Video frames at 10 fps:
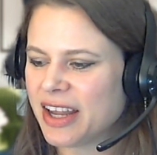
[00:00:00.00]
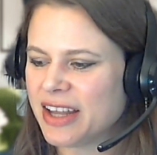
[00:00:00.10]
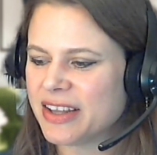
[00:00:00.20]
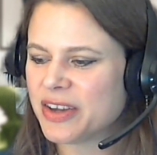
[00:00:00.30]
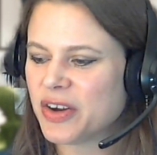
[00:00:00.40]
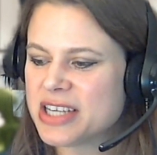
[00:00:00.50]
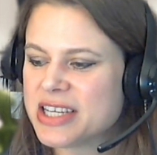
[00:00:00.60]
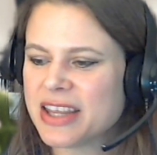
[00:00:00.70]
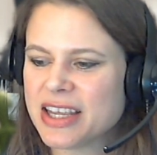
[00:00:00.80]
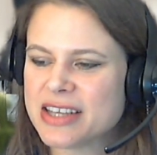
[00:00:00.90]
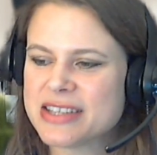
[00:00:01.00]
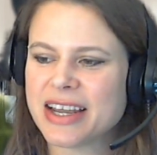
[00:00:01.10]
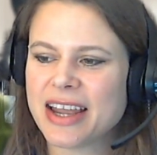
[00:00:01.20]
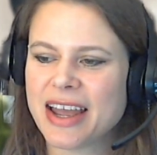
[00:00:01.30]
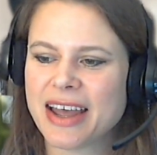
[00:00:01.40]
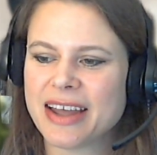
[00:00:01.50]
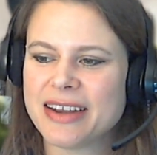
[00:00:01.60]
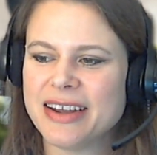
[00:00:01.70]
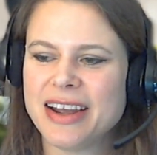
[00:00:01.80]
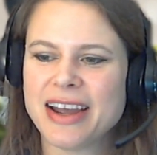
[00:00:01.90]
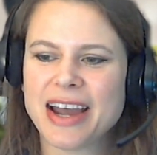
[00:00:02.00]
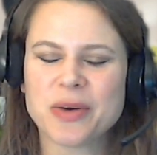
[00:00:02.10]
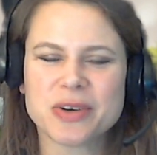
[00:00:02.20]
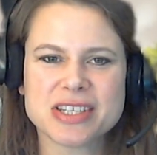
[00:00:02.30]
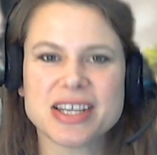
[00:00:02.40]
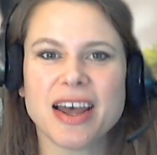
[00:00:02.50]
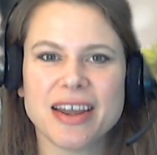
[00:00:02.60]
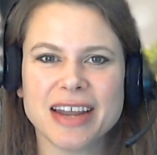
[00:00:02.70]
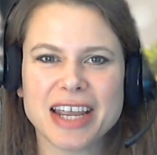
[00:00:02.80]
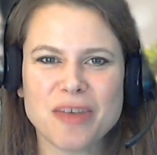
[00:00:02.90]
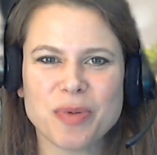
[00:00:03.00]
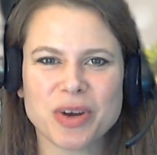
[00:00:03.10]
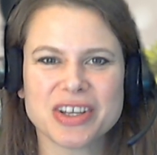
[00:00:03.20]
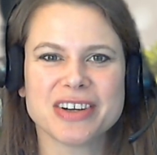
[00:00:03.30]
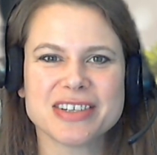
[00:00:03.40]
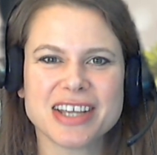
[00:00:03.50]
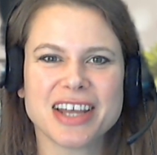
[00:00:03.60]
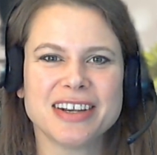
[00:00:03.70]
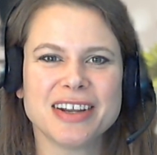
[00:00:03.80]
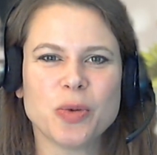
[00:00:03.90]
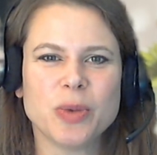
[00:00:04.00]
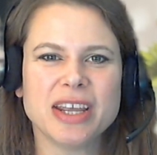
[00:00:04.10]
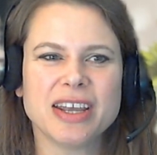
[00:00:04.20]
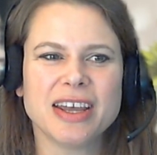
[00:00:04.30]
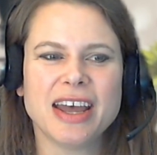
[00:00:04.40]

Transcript: And the crazy thing is, I had our son, I gave birth to our son a week